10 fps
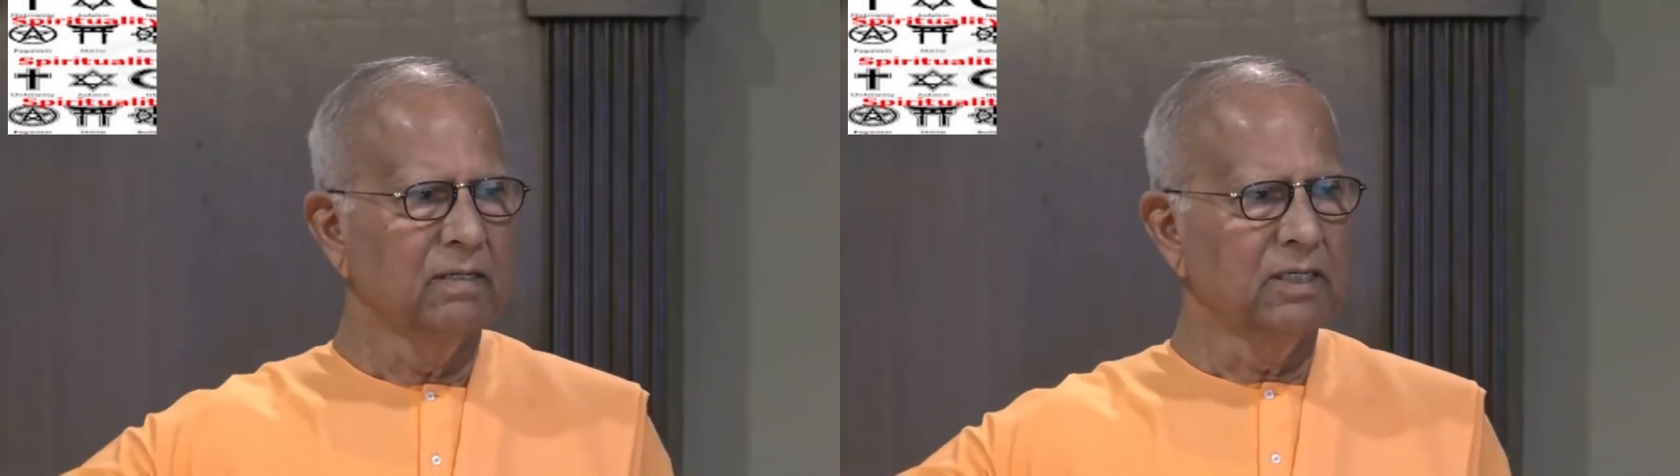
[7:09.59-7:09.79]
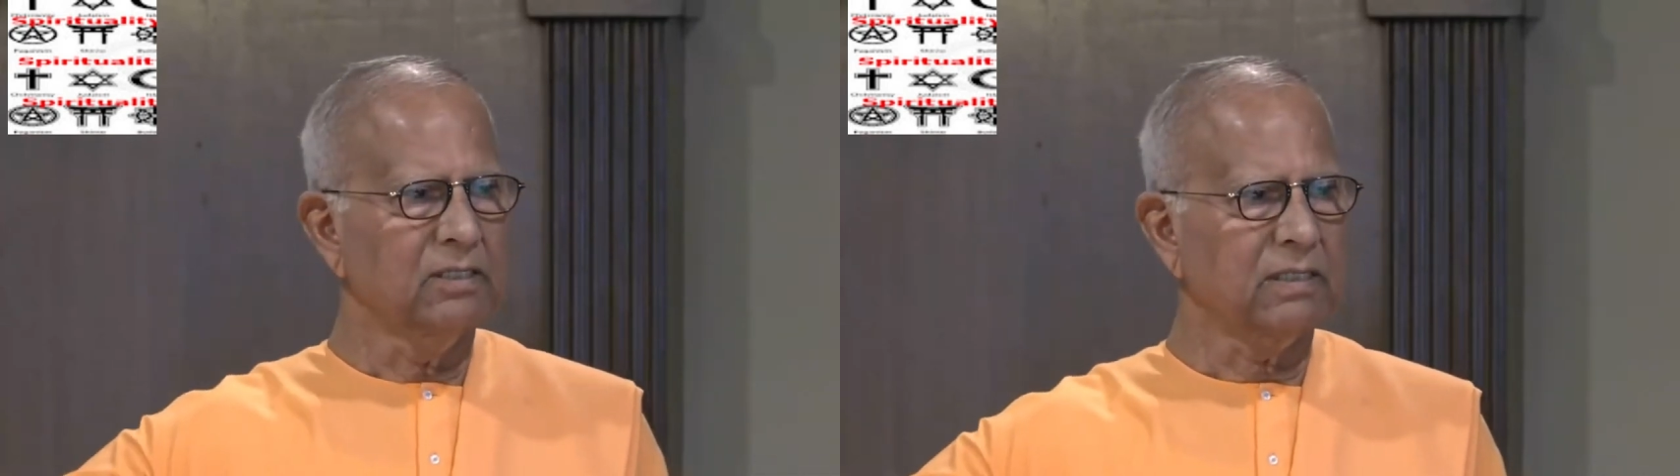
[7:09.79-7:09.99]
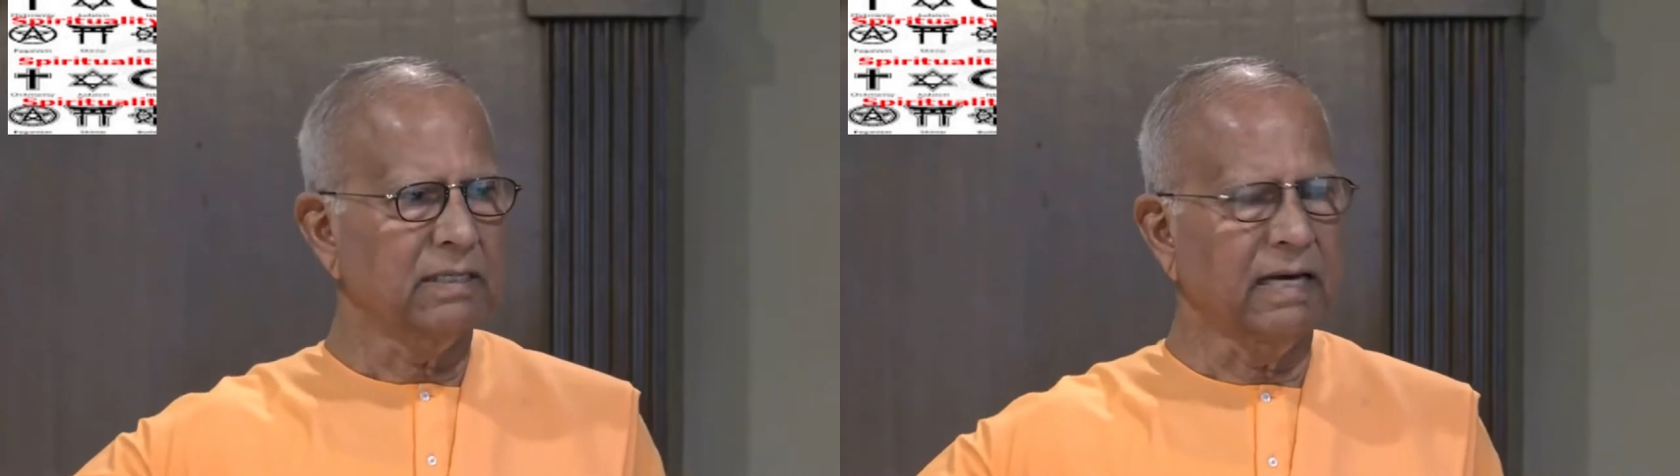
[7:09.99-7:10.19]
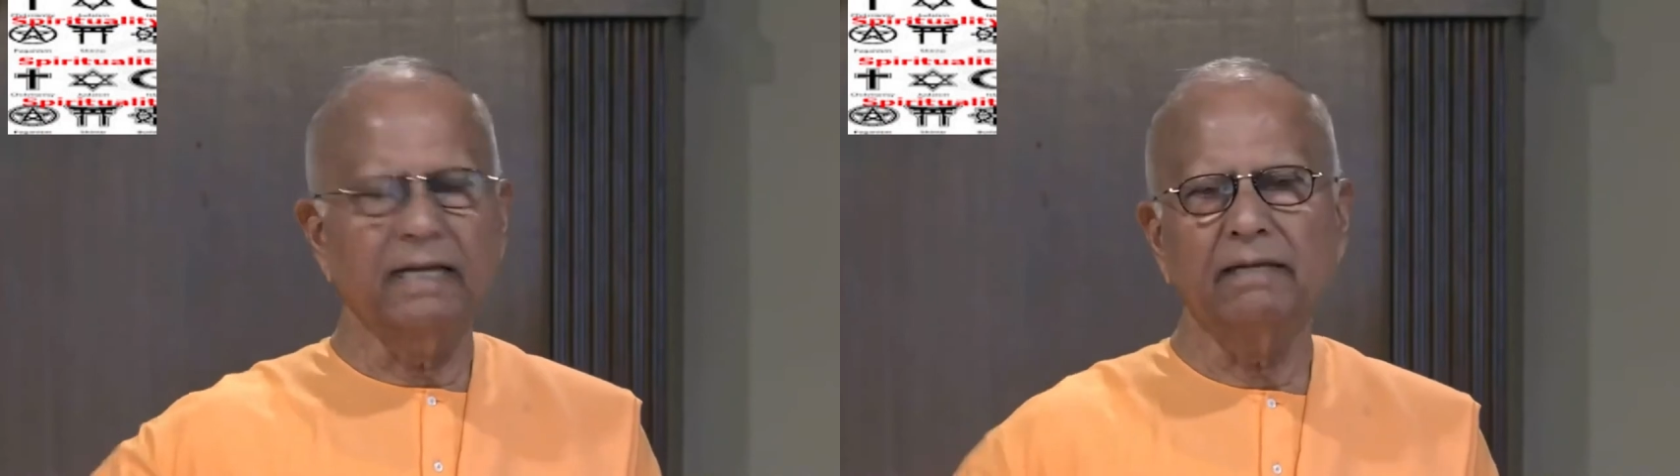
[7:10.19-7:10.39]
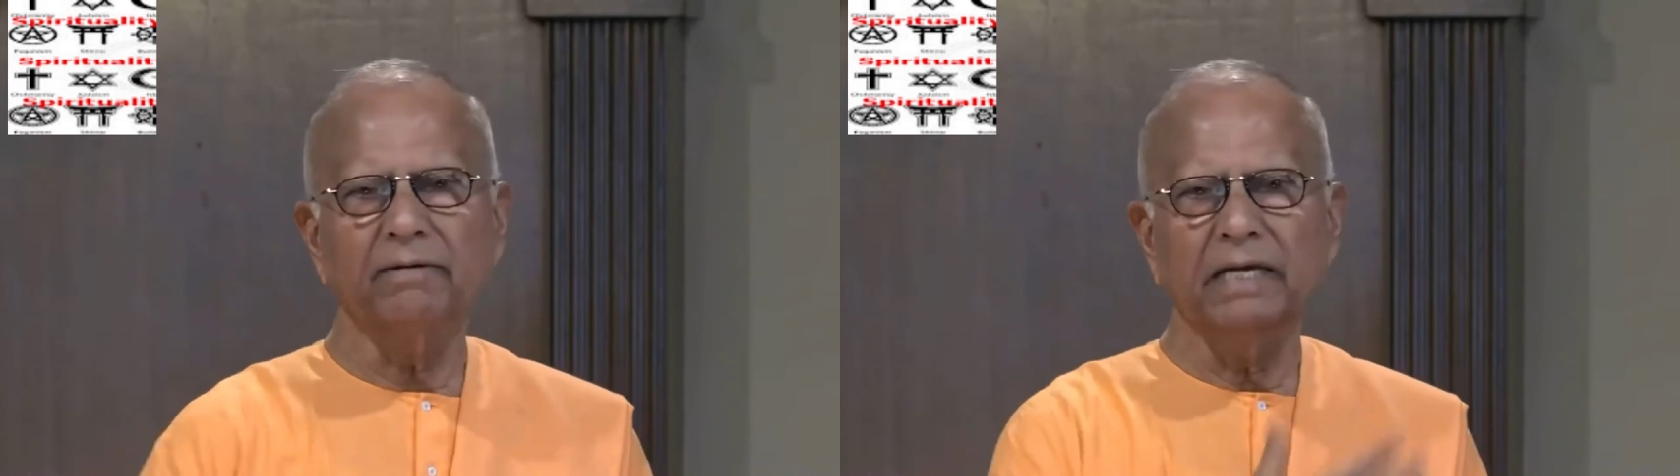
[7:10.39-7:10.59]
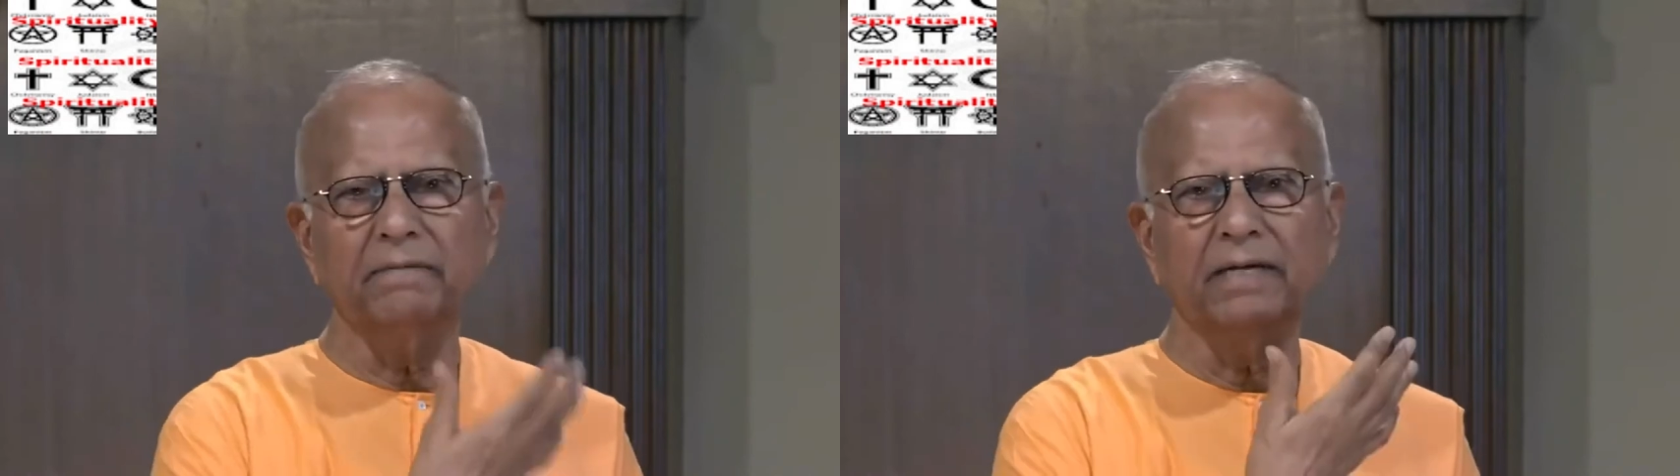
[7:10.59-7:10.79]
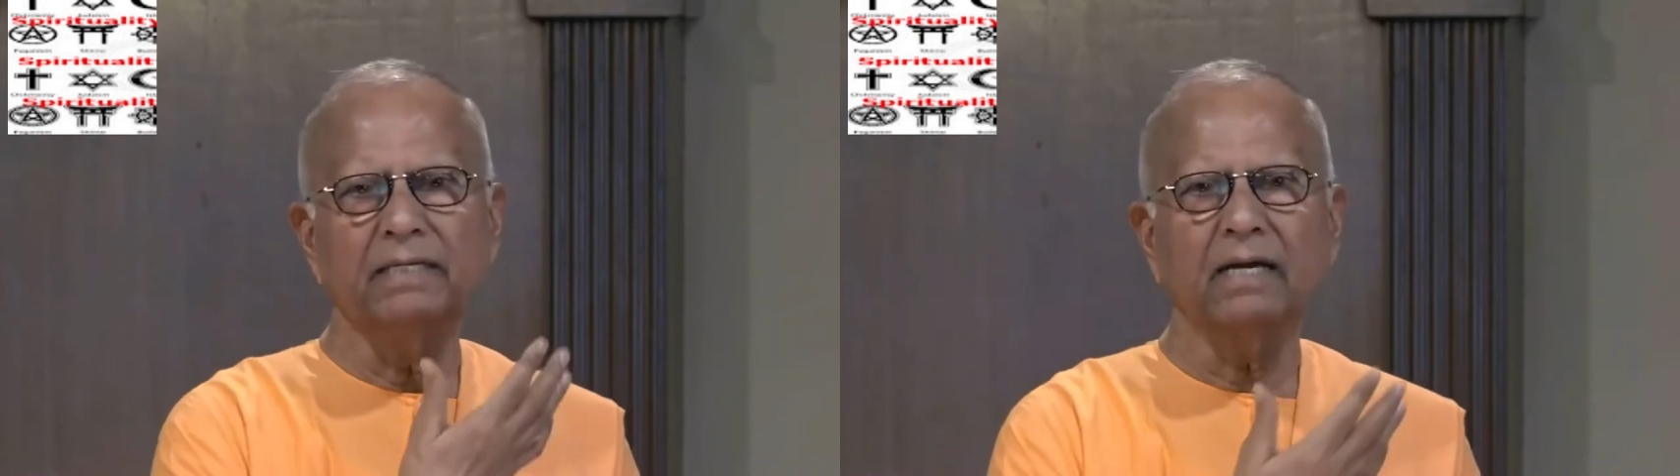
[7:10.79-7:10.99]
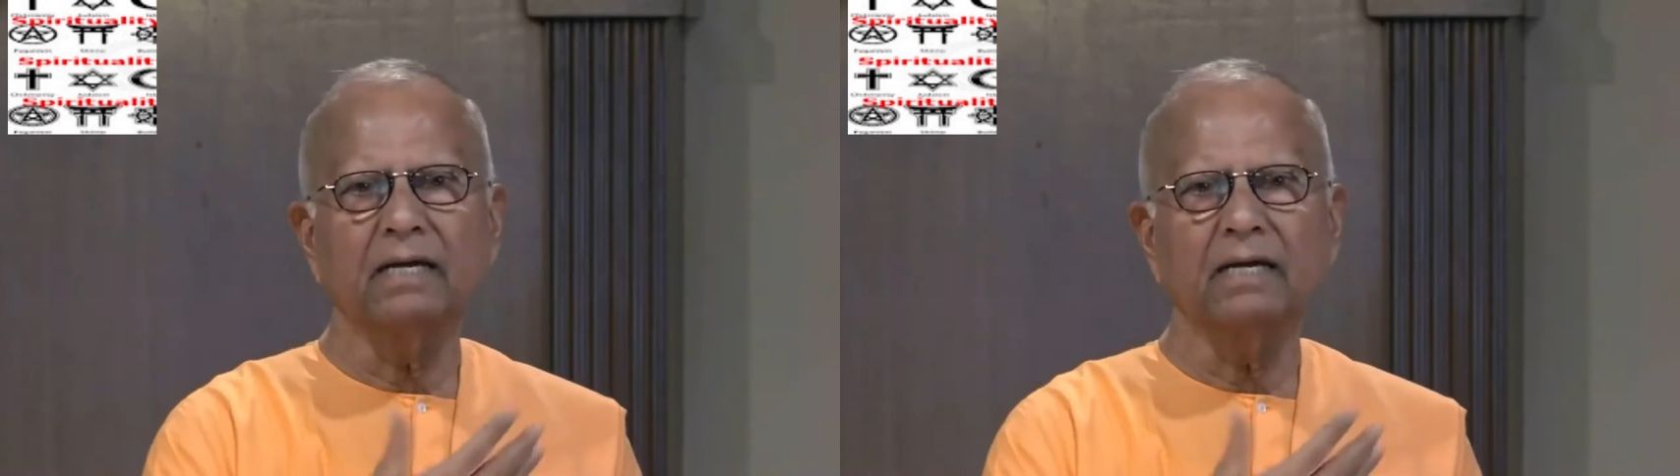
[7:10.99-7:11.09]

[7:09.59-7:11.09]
is carried away by the